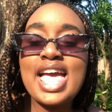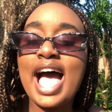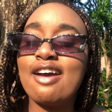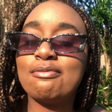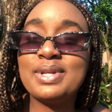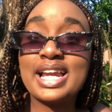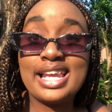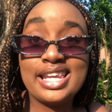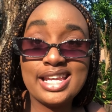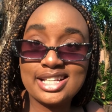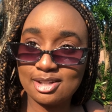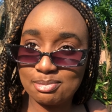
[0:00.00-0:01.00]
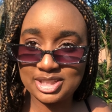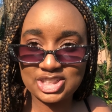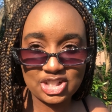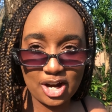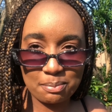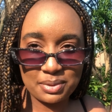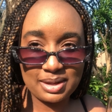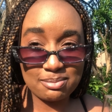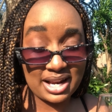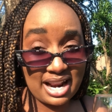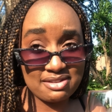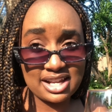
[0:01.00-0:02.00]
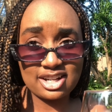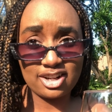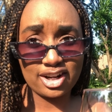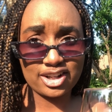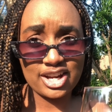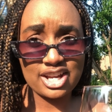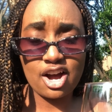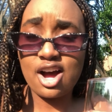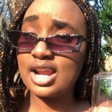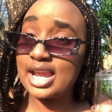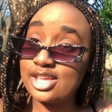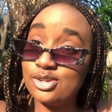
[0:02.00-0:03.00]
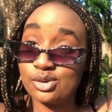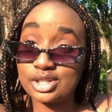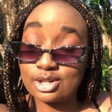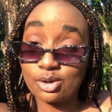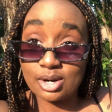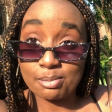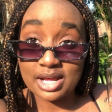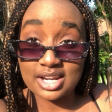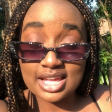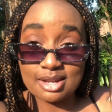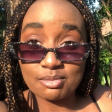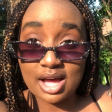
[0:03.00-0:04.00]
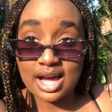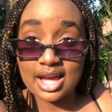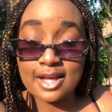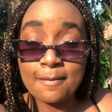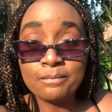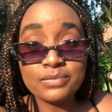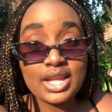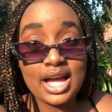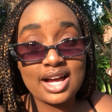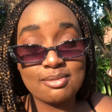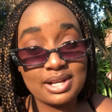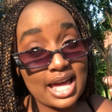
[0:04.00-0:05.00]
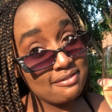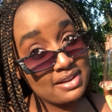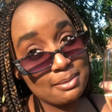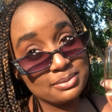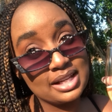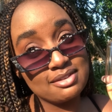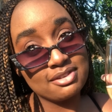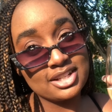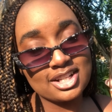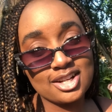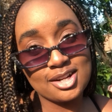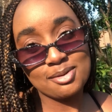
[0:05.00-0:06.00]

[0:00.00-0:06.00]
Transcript: I've been a little bit choppy, but I've had a lot going on and you'll hear all about it in my um, live update video.